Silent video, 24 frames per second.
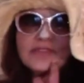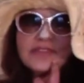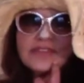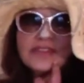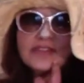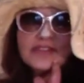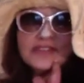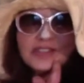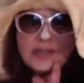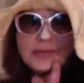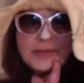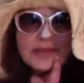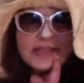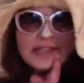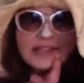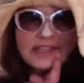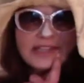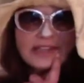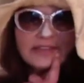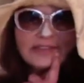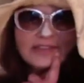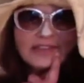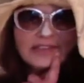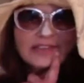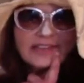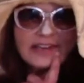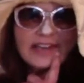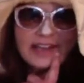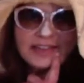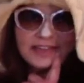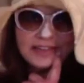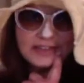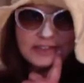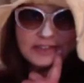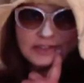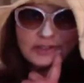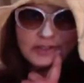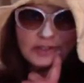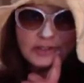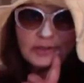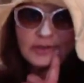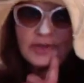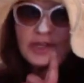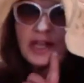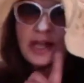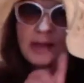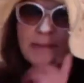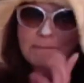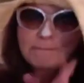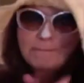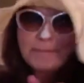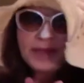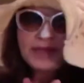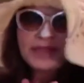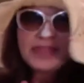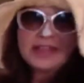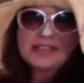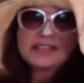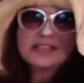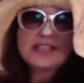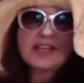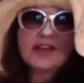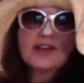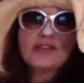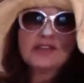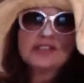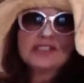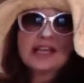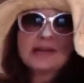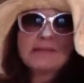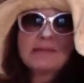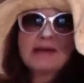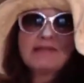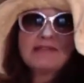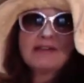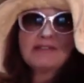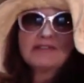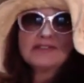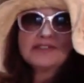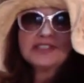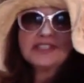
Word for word: There's some in Cleveland at the zoo, but that's the only time I've ever